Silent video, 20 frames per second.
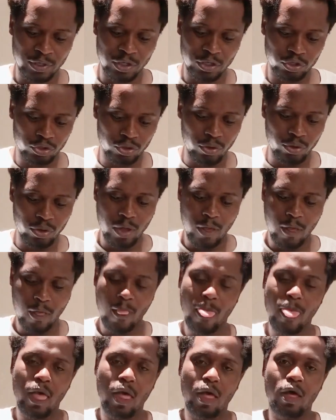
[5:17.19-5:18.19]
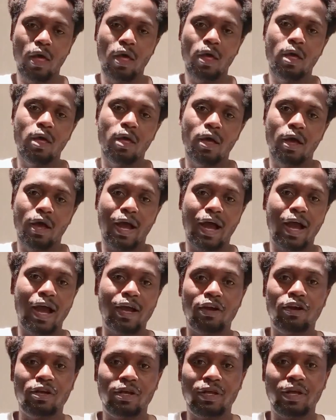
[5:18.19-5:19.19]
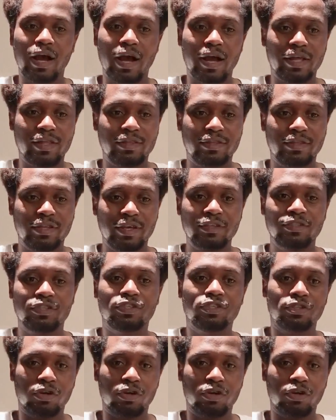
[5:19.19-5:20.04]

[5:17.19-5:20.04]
So I did